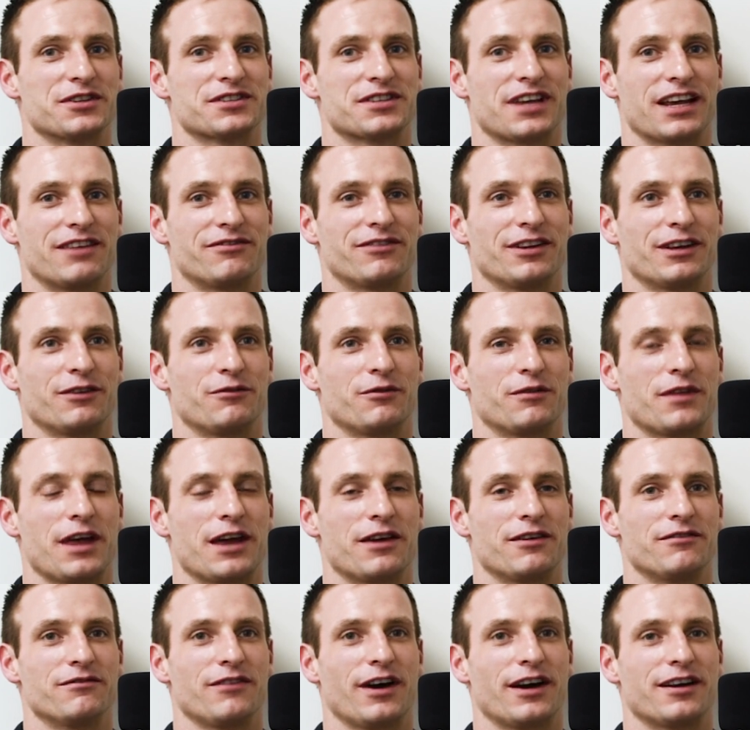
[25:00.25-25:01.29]
Safety. They yeah.
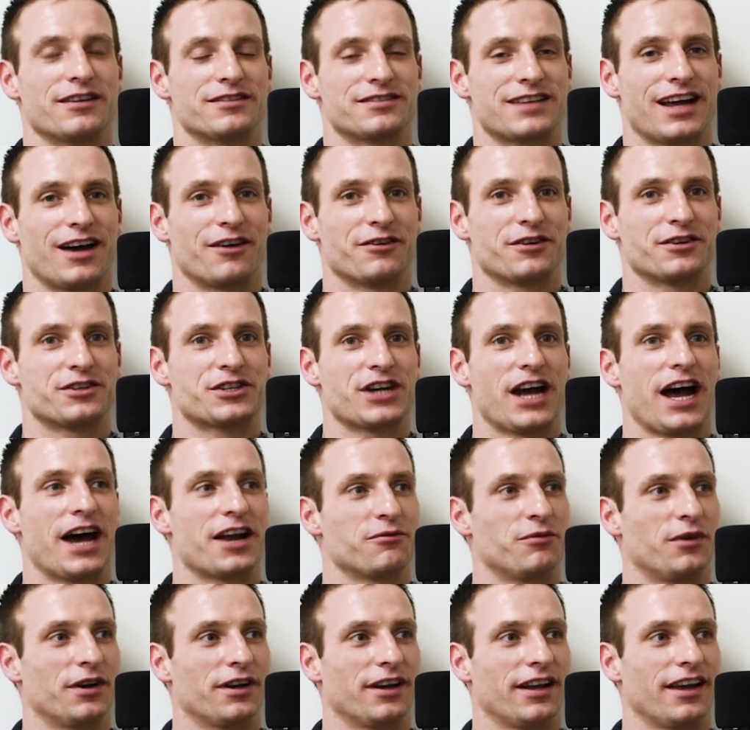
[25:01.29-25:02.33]
invite us down to
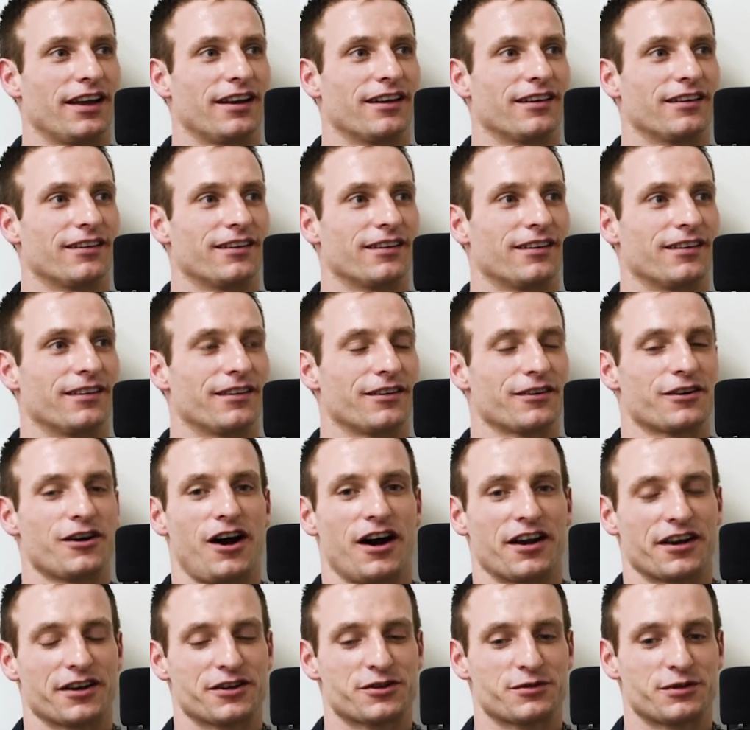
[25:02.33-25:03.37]
Chatham one day to their
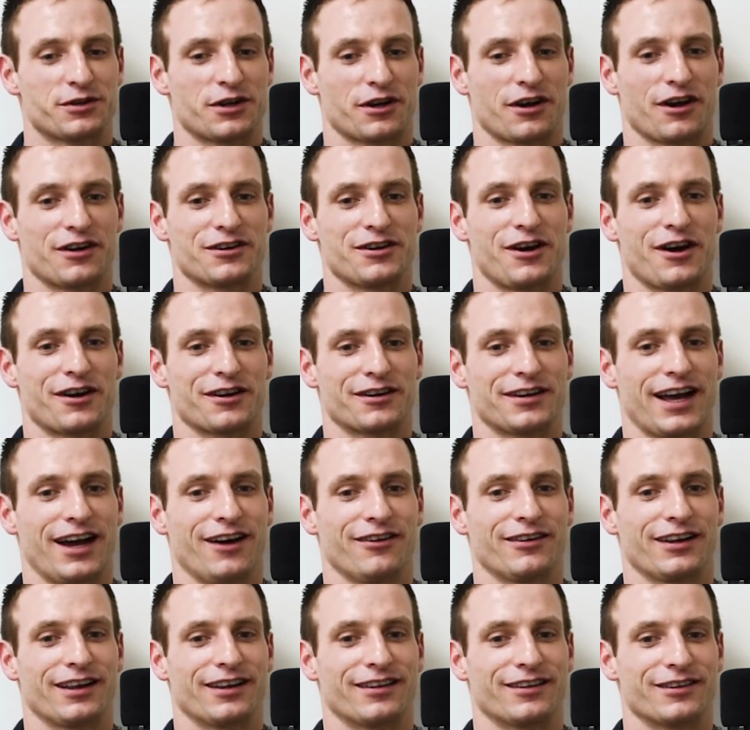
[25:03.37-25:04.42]
cottage. We took our daughter
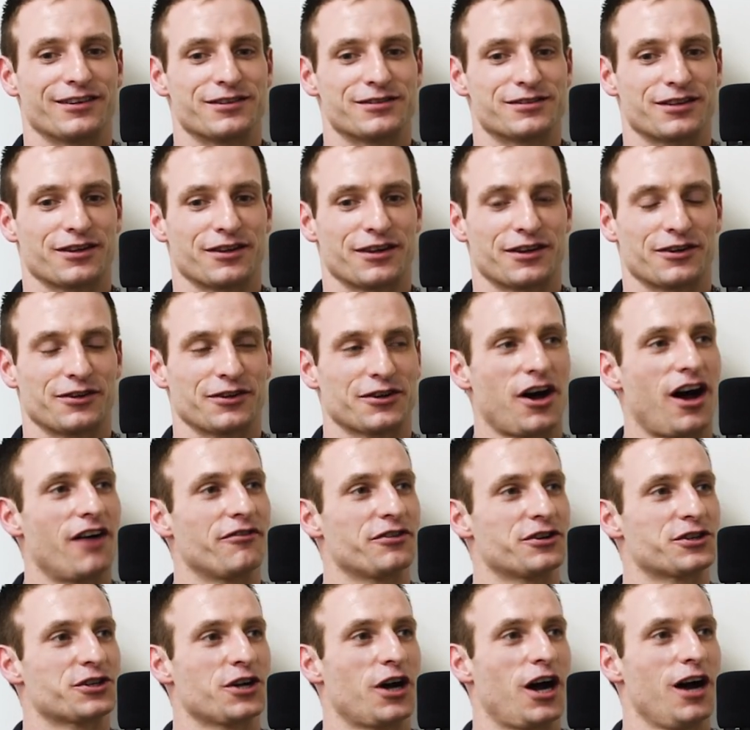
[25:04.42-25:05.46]
down, and there's a little coffee
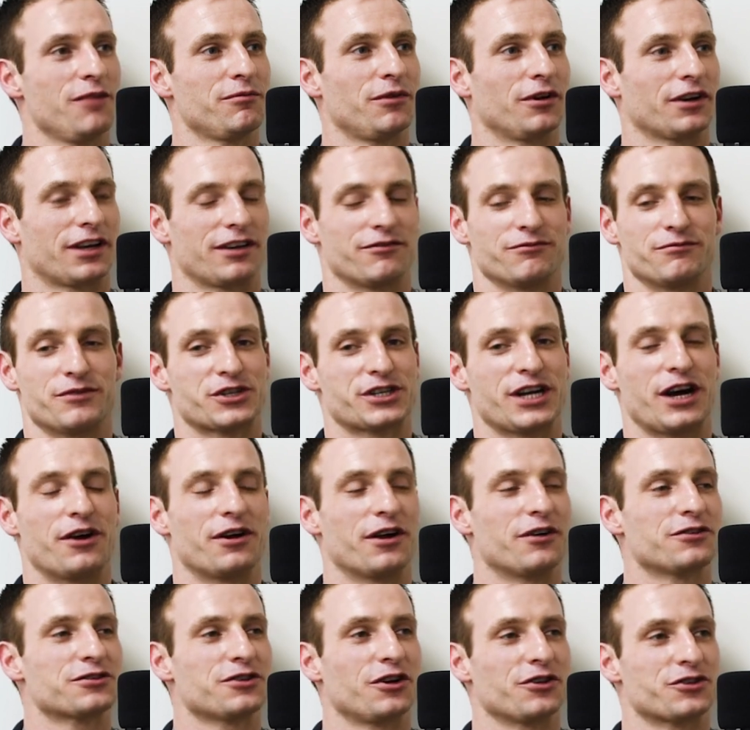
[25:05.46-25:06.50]
shop. I'll give them a shout
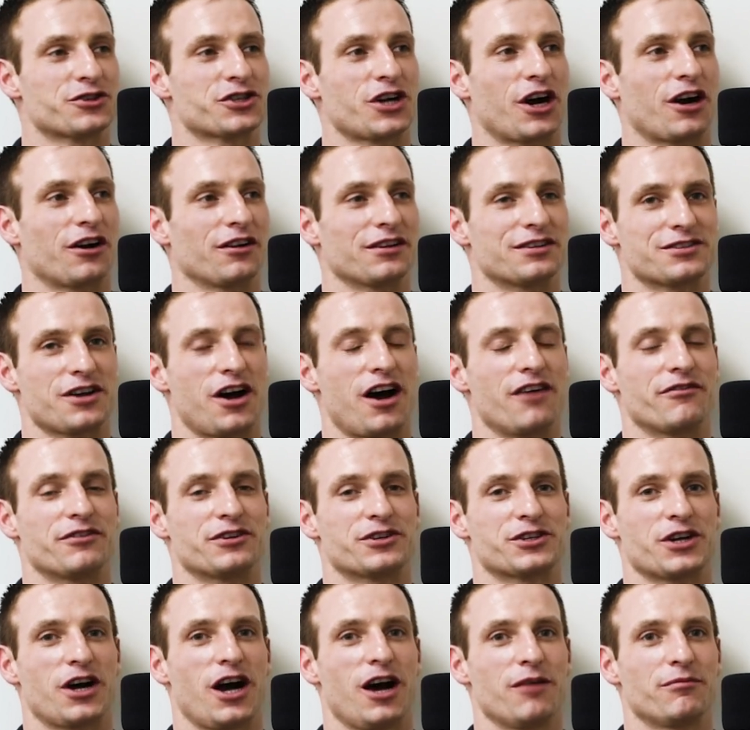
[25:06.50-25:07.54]
out. It's called Charlie's Coffee
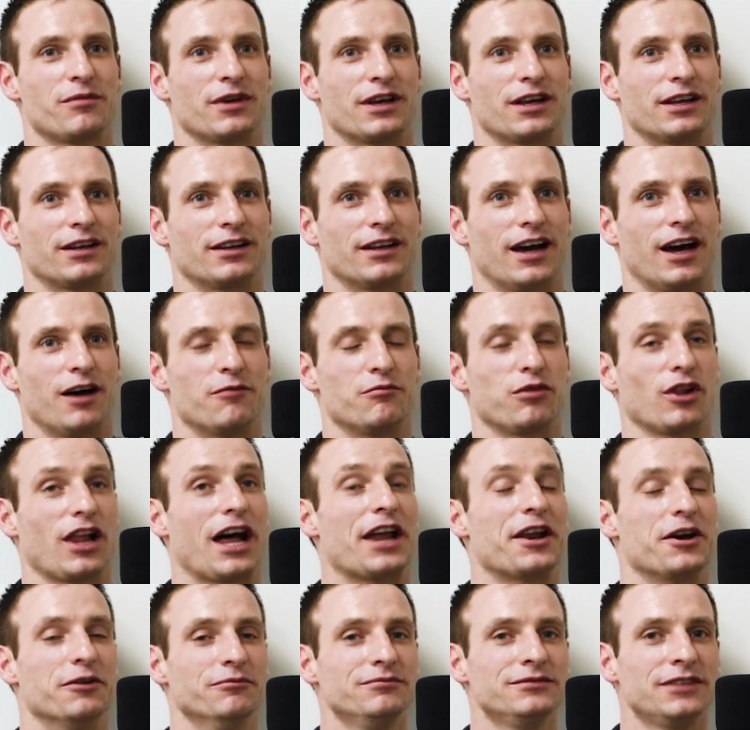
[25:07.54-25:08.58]
Shop in uh,
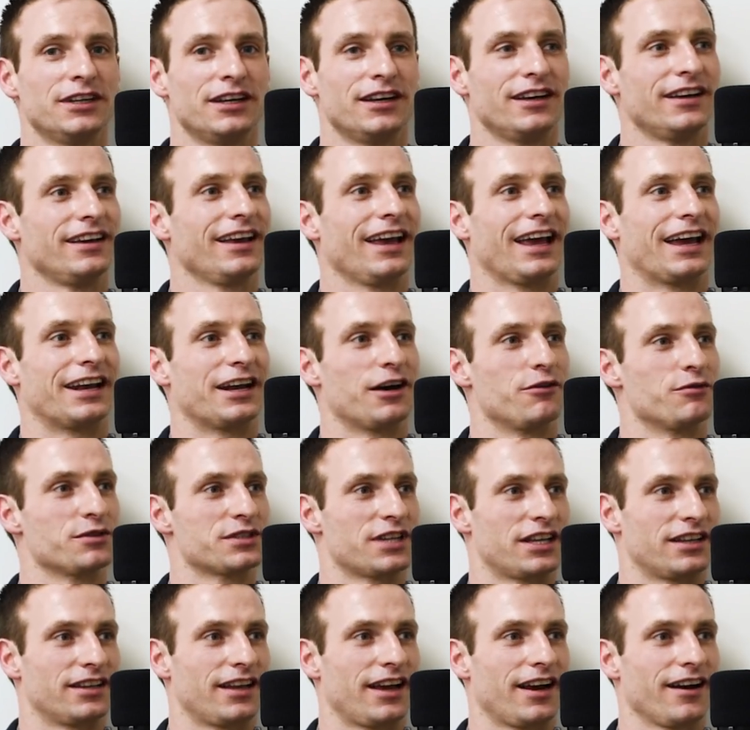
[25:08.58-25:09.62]
Blenheim and I was
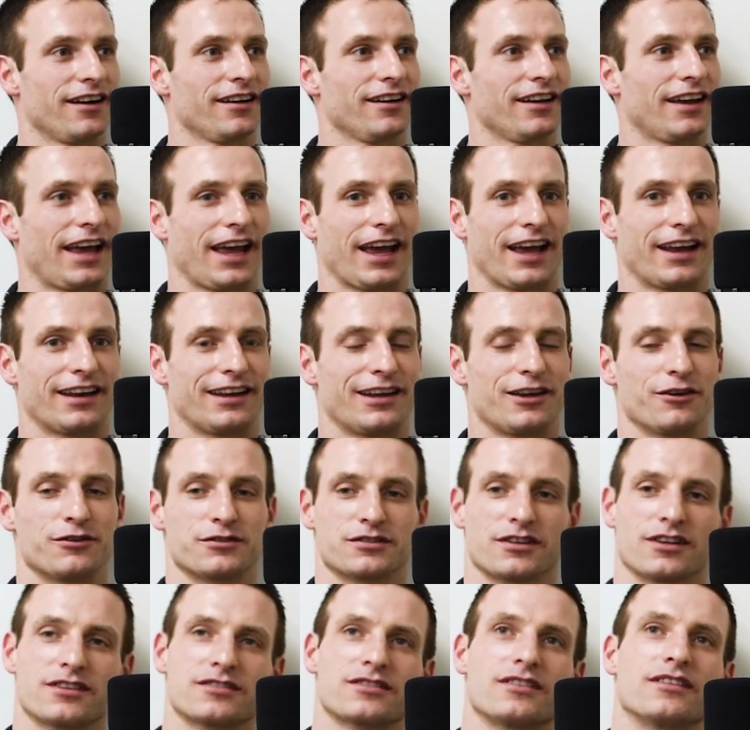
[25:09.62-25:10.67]
in there, and he goes,
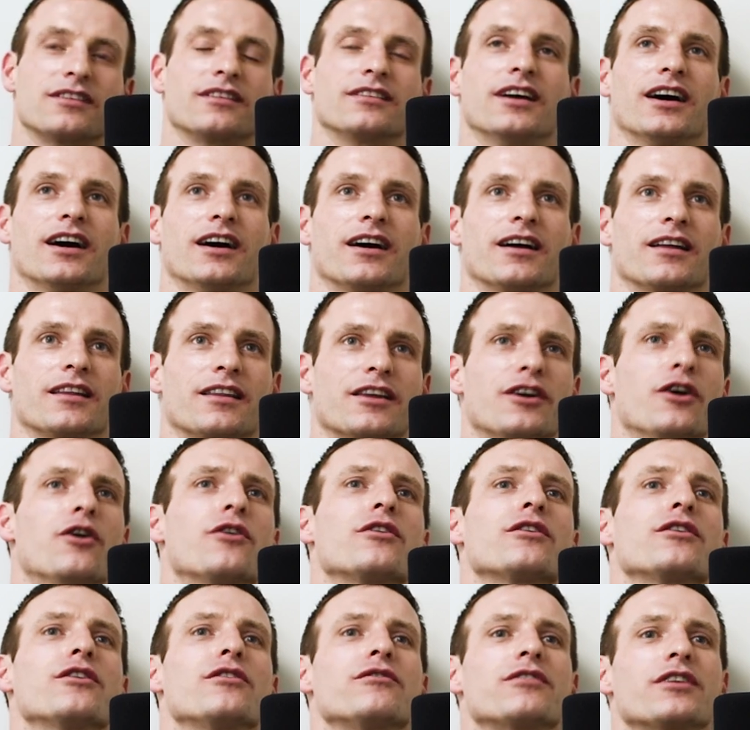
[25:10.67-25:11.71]
"Listen, uh, the
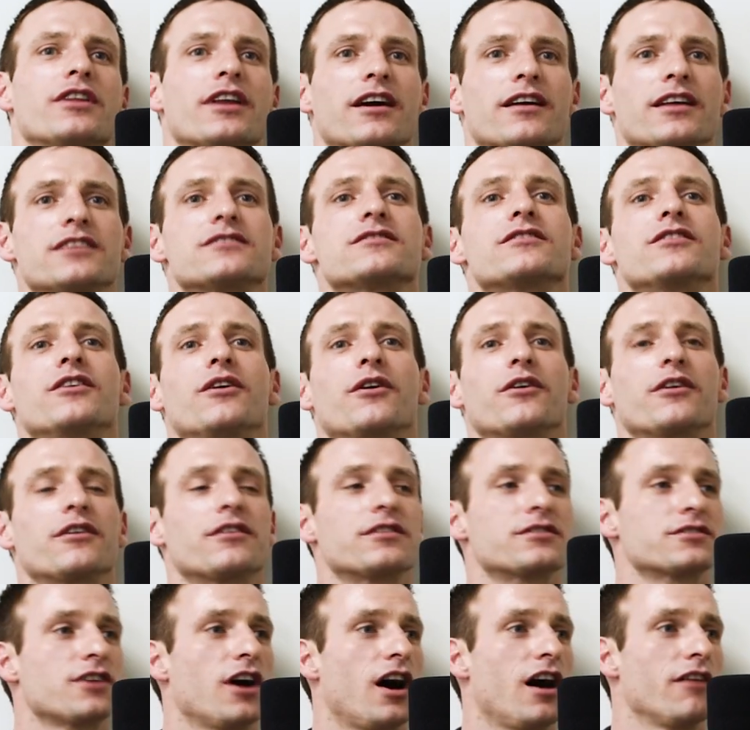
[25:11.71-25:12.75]
owner over there, that's the owner of
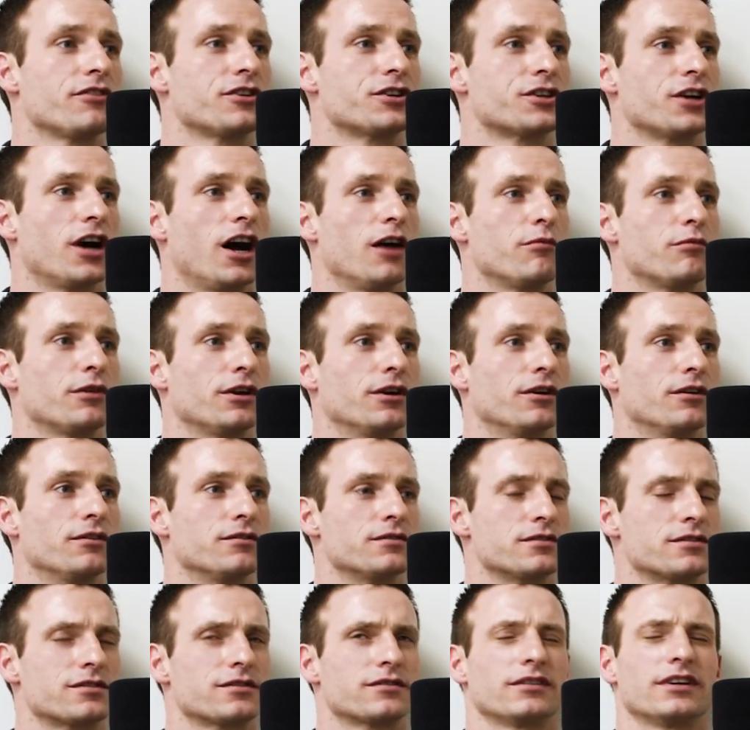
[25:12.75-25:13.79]
this coffee shop. He
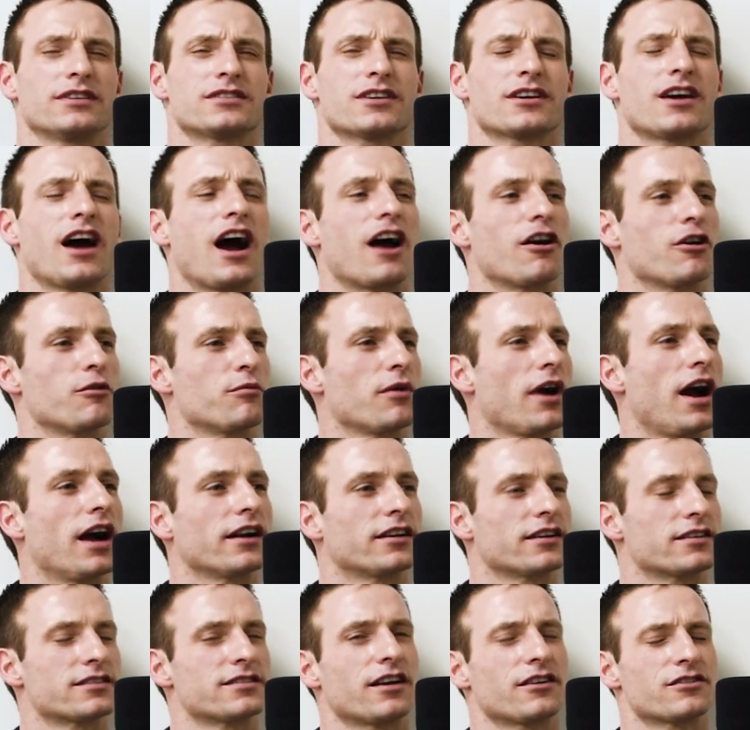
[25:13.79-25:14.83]
owns it's a
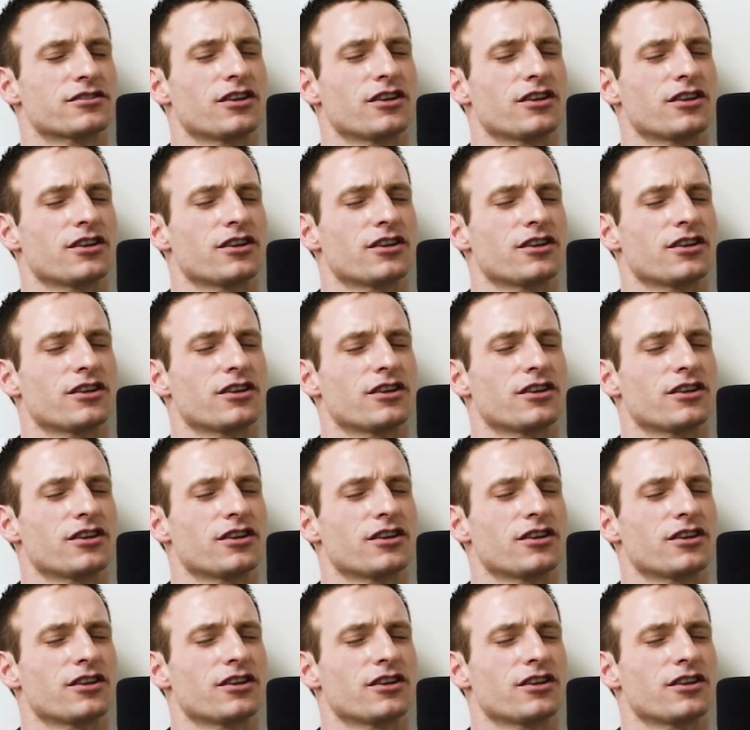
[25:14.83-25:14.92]
chiropractic center.